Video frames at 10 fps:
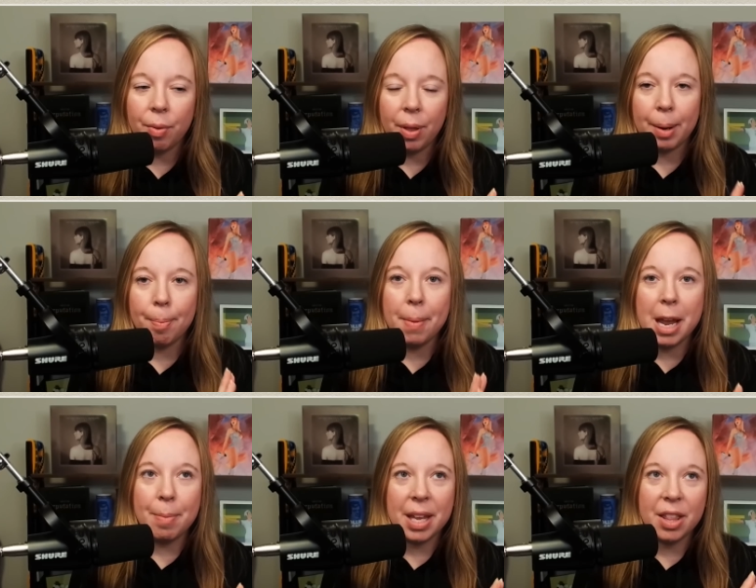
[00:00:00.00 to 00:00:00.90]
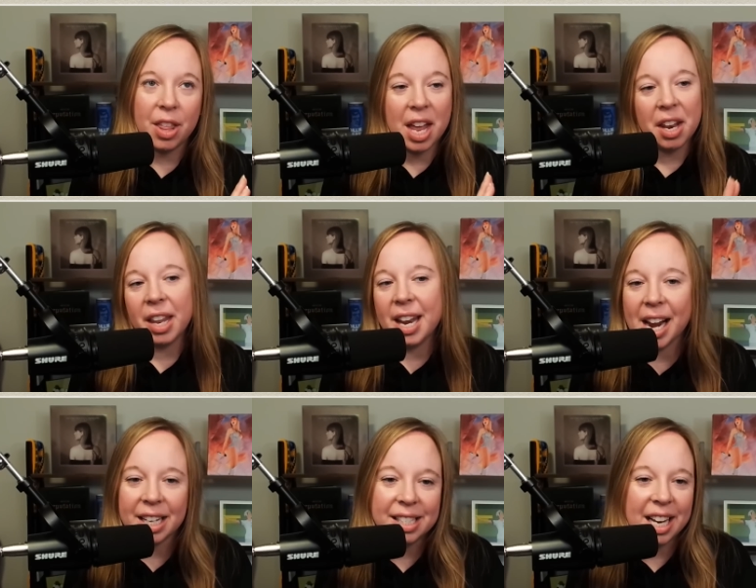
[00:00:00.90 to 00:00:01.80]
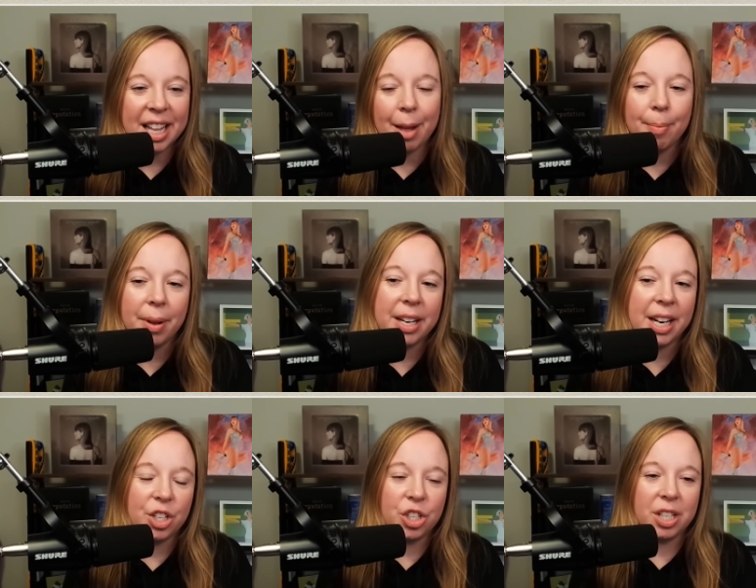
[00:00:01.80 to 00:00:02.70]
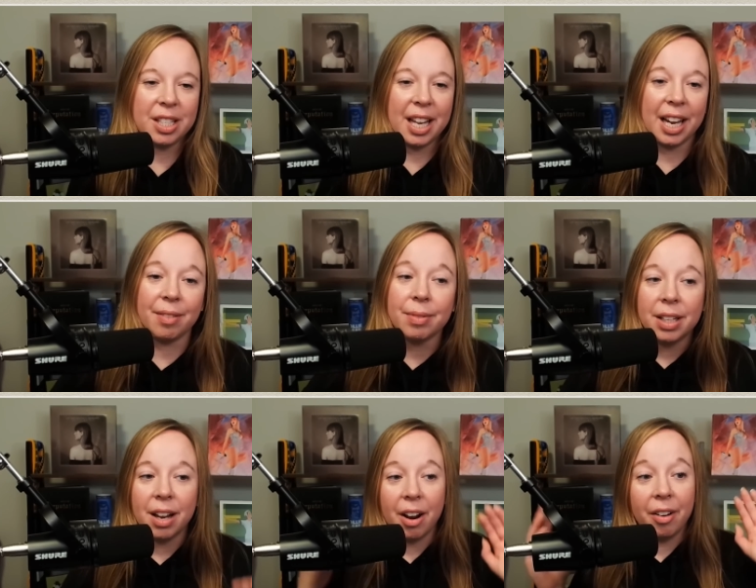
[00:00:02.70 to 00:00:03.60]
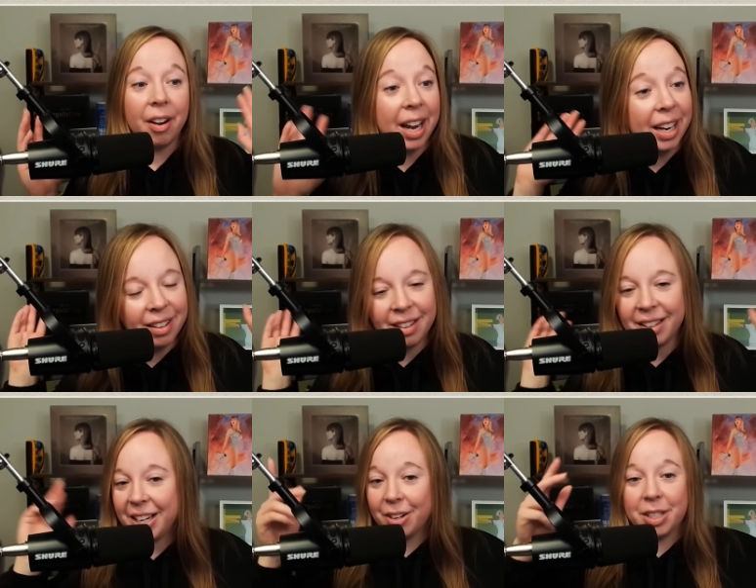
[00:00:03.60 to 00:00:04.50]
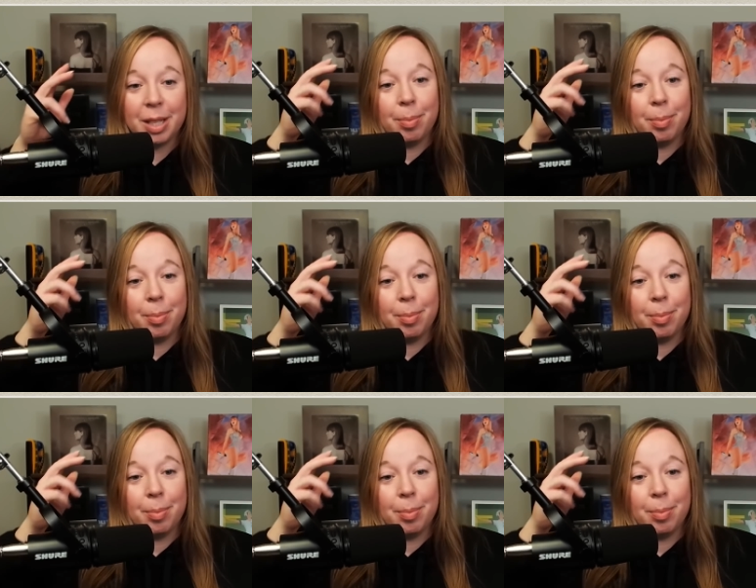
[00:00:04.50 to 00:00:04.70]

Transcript: like maybe then the next day, that Monday, she's like, all right, here's the